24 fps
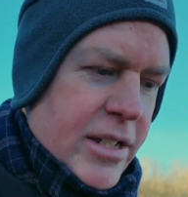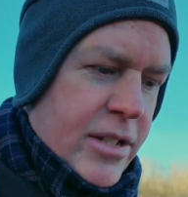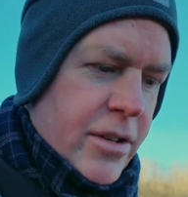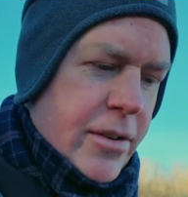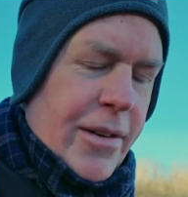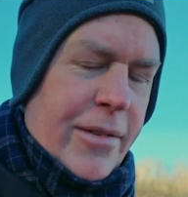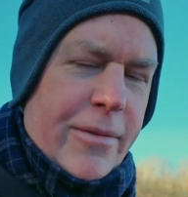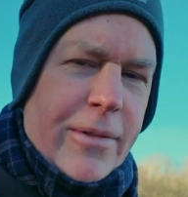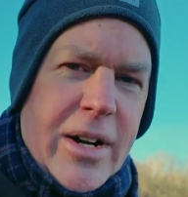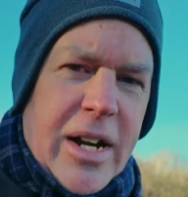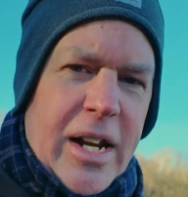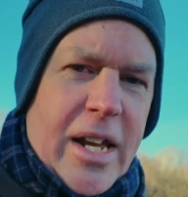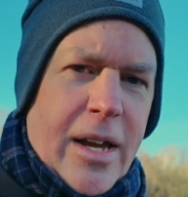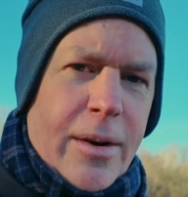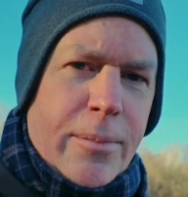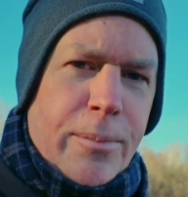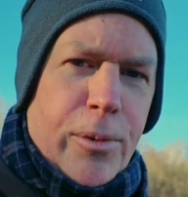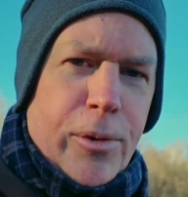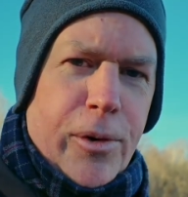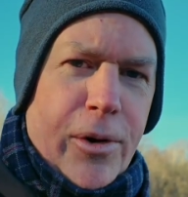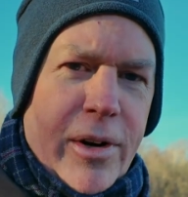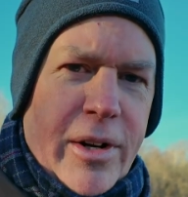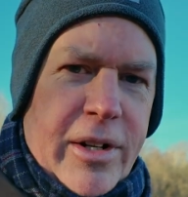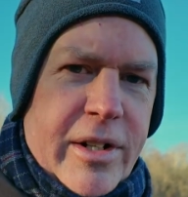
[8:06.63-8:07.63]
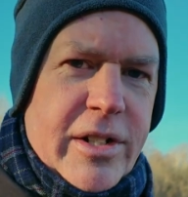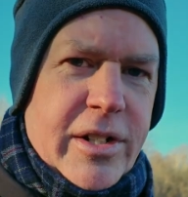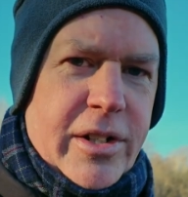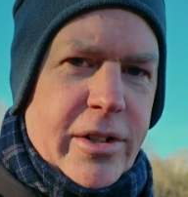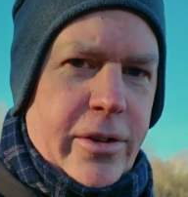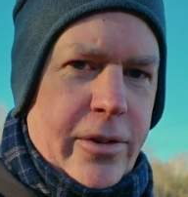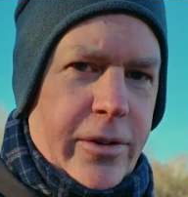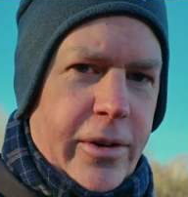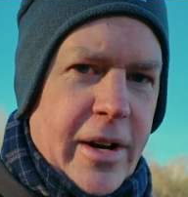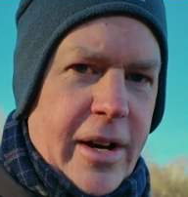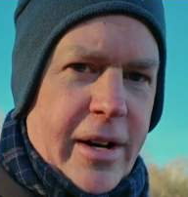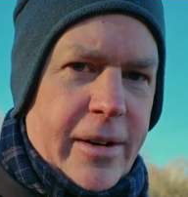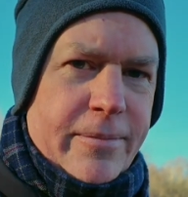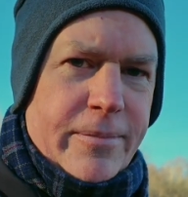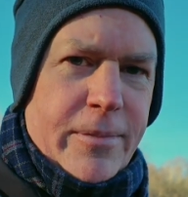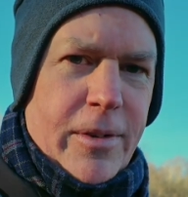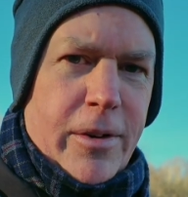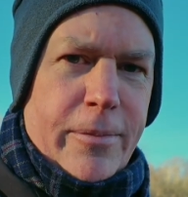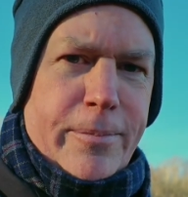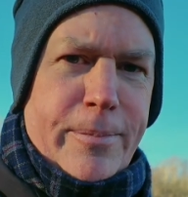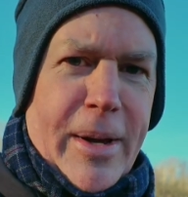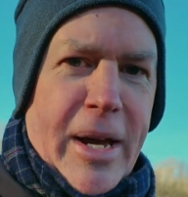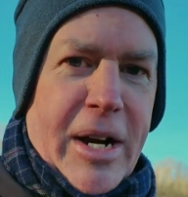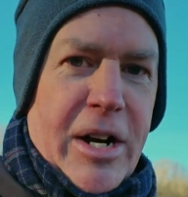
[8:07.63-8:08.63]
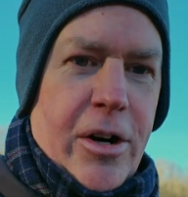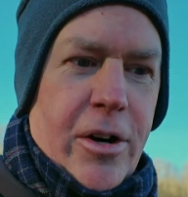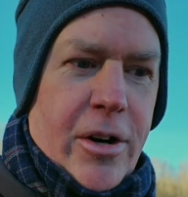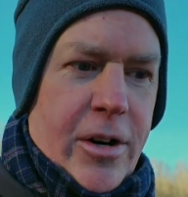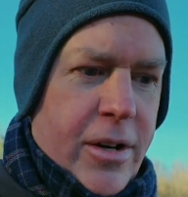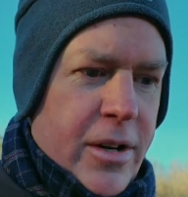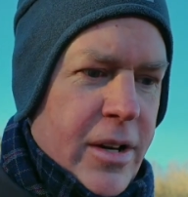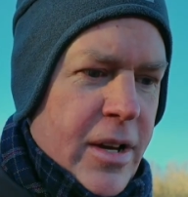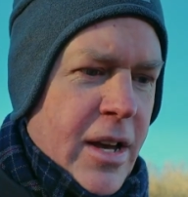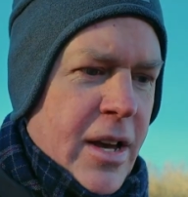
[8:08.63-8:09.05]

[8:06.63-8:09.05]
So I want to get more into, or better,